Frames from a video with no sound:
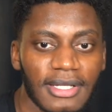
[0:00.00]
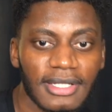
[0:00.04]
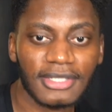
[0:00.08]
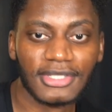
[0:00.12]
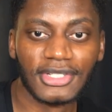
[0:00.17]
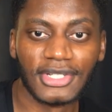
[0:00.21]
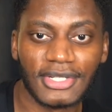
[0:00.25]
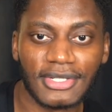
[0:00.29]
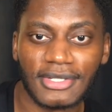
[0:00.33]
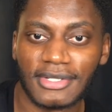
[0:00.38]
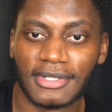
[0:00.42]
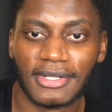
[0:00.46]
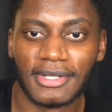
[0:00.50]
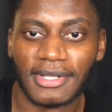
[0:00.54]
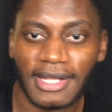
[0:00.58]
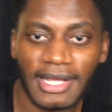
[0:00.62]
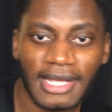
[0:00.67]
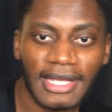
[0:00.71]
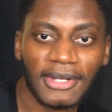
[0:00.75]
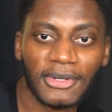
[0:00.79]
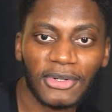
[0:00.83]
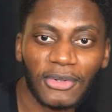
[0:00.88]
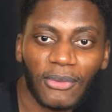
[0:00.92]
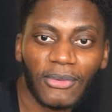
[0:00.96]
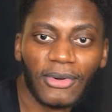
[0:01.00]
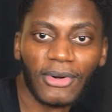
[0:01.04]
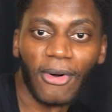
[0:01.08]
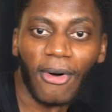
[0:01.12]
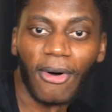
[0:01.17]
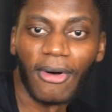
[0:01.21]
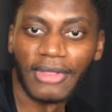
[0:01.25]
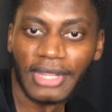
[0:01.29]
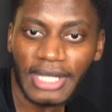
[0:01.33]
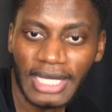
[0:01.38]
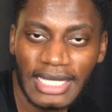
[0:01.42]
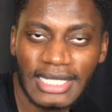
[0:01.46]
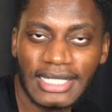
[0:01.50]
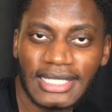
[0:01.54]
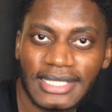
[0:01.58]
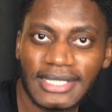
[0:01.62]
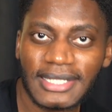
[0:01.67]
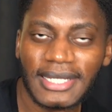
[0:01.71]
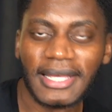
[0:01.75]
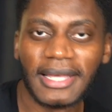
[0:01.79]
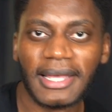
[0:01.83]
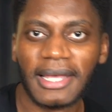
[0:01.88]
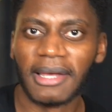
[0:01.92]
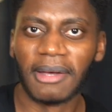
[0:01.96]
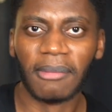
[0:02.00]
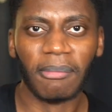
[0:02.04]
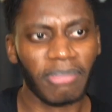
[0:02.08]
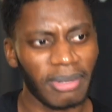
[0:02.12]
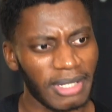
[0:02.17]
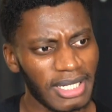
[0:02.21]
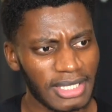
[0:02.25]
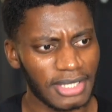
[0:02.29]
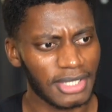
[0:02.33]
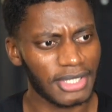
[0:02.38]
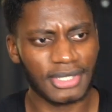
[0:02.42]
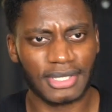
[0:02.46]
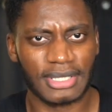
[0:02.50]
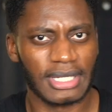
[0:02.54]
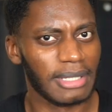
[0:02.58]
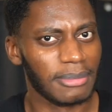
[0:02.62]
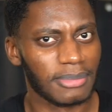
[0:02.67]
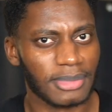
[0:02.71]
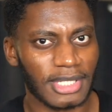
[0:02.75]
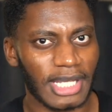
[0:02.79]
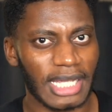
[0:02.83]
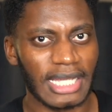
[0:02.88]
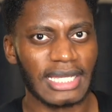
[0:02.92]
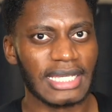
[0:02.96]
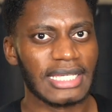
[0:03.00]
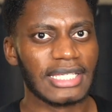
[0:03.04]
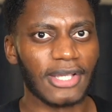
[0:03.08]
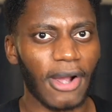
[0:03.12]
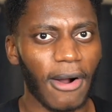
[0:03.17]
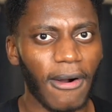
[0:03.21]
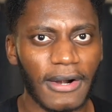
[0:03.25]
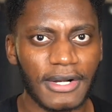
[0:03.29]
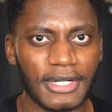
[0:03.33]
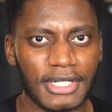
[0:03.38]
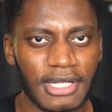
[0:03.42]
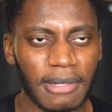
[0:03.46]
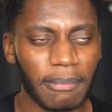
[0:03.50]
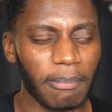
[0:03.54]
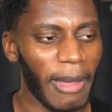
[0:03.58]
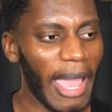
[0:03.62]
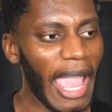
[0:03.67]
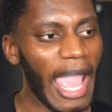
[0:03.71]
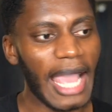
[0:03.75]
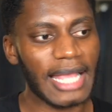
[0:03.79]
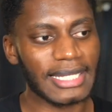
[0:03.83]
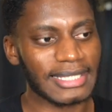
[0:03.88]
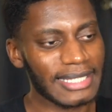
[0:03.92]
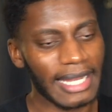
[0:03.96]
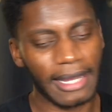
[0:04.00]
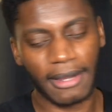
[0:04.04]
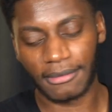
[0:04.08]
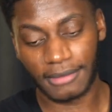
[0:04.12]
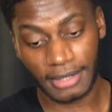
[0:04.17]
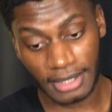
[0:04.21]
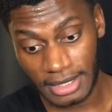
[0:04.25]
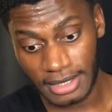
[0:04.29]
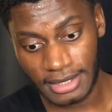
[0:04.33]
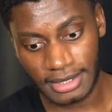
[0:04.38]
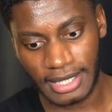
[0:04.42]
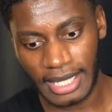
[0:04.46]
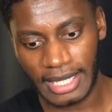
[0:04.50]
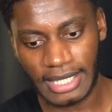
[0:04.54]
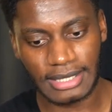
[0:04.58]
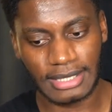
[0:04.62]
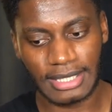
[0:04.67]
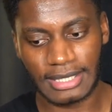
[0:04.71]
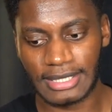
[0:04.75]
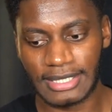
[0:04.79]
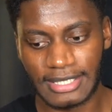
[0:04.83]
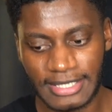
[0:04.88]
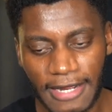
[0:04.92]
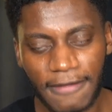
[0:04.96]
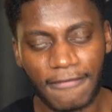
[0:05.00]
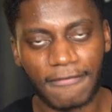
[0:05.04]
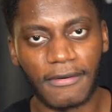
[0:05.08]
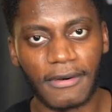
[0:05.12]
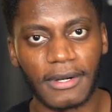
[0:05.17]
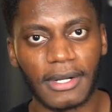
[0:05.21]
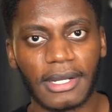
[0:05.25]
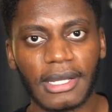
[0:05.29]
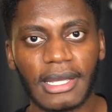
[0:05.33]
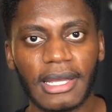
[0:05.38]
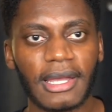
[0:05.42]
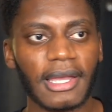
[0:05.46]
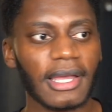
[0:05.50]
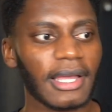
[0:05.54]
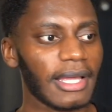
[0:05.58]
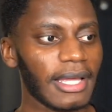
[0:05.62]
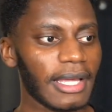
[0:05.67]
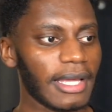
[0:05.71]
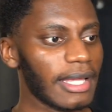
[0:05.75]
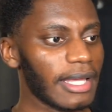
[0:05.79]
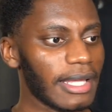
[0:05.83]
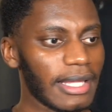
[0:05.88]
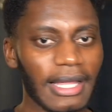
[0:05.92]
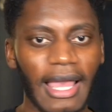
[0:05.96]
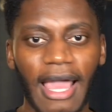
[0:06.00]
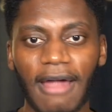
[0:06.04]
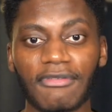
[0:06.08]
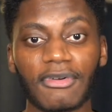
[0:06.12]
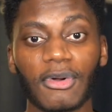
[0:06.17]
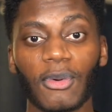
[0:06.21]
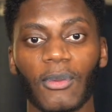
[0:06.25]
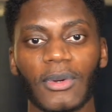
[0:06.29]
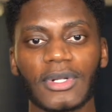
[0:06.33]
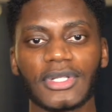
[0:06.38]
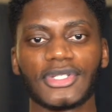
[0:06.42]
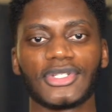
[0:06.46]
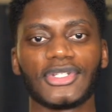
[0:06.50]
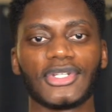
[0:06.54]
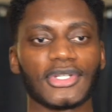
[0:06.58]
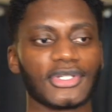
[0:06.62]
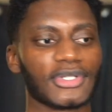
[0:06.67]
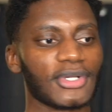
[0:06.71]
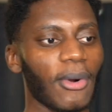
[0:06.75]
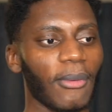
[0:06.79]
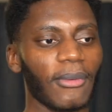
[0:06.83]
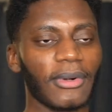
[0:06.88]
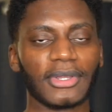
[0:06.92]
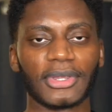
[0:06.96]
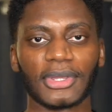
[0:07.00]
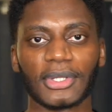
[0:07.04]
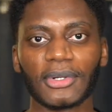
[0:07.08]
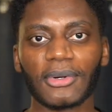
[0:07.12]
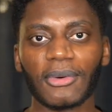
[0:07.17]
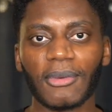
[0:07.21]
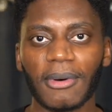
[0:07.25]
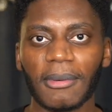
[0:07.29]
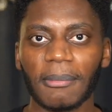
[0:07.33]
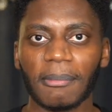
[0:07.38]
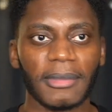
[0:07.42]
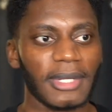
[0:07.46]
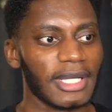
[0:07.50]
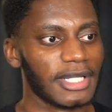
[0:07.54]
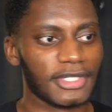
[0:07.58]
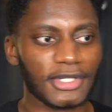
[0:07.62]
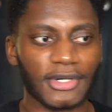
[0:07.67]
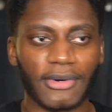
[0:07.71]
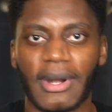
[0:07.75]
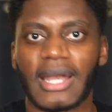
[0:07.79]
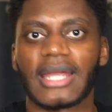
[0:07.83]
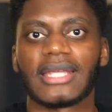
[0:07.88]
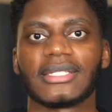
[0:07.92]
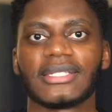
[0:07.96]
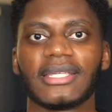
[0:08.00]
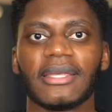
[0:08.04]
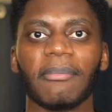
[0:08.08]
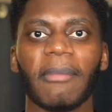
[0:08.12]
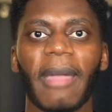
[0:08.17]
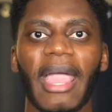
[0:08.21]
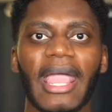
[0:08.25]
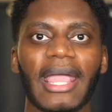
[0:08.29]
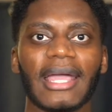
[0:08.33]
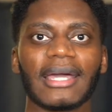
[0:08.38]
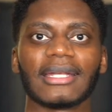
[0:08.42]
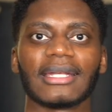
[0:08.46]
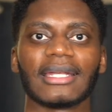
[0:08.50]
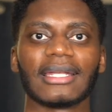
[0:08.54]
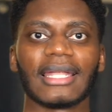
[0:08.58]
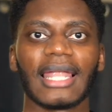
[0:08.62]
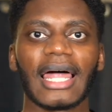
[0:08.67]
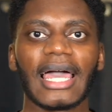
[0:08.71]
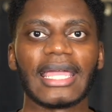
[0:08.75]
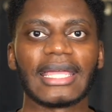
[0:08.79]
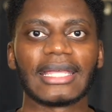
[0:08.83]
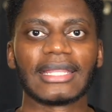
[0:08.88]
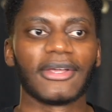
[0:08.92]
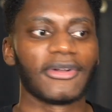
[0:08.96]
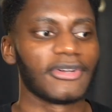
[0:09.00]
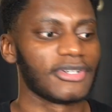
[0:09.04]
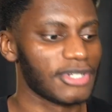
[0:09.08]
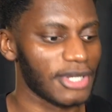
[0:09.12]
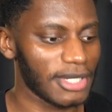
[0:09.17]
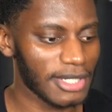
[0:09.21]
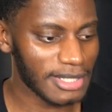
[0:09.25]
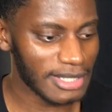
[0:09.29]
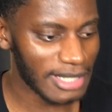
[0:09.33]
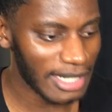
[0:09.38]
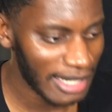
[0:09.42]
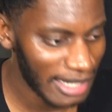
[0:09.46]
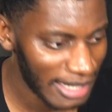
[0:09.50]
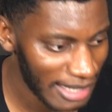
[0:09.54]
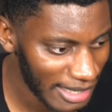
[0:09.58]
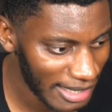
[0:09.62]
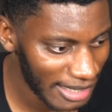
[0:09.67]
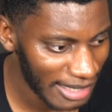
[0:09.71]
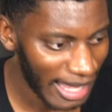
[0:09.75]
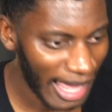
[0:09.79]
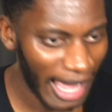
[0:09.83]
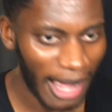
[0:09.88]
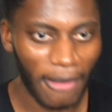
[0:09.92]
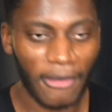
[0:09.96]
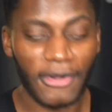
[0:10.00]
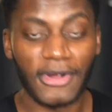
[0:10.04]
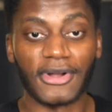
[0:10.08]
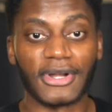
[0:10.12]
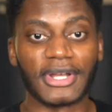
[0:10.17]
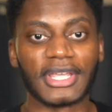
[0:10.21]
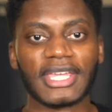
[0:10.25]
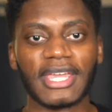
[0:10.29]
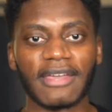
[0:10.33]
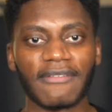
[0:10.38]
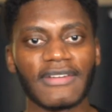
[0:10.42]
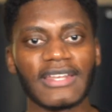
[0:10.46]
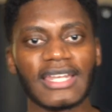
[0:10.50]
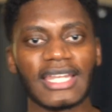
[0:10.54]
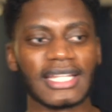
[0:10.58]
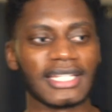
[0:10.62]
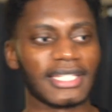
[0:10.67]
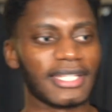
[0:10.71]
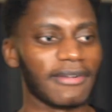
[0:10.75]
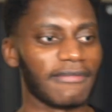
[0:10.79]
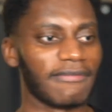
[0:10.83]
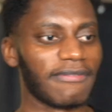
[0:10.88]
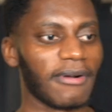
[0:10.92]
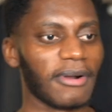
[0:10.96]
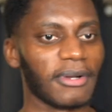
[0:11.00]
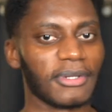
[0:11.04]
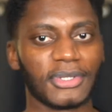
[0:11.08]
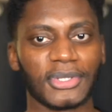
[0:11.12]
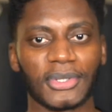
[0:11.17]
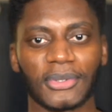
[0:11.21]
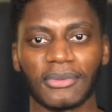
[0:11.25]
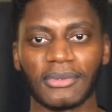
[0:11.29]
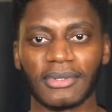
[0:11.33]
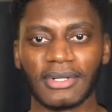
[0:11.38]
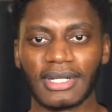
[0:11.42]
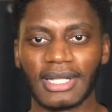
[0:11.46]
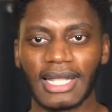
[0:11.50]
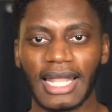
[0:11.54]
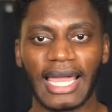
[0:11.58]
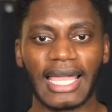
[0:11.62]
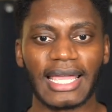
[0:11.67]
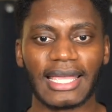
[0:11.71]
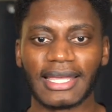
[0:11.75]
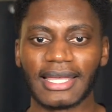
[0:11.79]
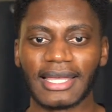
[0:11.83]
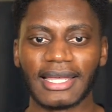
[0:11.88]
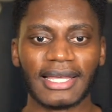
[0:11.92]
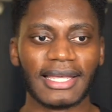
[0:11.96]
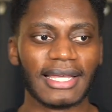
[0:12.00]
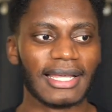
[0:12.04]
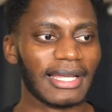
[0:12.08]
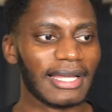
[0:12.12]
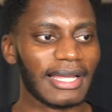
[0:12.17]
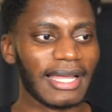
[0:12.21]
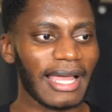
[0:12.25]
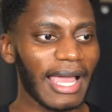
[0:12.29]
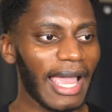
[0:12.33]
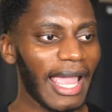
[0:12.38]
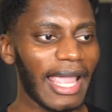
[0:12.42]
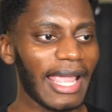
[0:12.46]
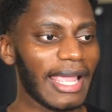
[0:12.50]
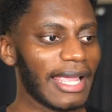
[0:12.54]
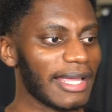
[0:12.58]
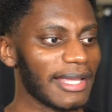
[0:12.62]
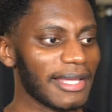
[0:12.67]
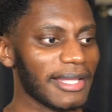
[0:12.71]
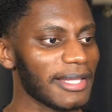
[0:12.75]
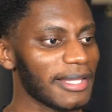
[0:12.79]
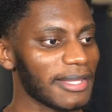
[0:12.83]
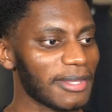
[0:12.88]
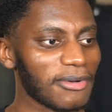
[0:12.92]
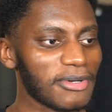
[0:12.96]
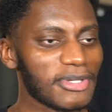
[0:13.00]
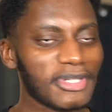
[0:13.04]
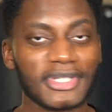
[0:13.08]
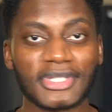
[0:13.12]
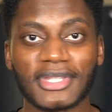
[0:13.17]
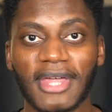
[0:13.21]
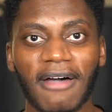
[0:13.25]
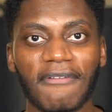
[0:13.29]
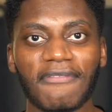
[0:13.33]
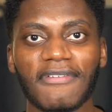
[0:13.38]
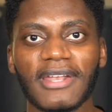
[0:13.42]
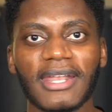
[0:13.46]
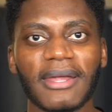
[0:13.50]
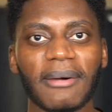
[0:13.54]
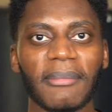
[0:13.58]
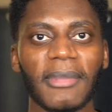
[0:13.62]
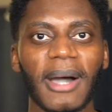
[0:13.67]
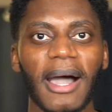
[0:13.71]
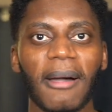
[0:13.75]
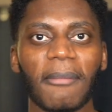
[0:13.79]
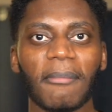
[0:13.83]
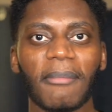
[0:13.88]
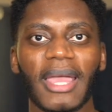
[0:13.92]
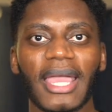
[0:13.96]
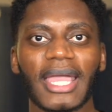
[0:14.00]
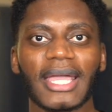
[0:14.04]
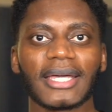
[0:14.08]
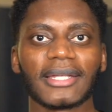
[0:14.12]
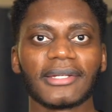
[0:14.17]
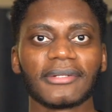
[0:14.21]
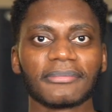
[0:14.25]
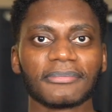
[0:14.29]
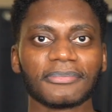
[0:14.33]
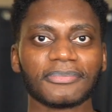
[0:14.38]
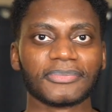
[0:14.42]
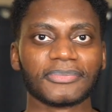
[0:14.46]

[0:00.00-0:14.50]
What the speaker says: just doing all this, but it just seems like he's hard to pass. Now, these days, it's different. Everyone's just going through him. It's crazy, man. Like, they're just out here giving it to Virgil. Like, hey, they're stuffing him up, man.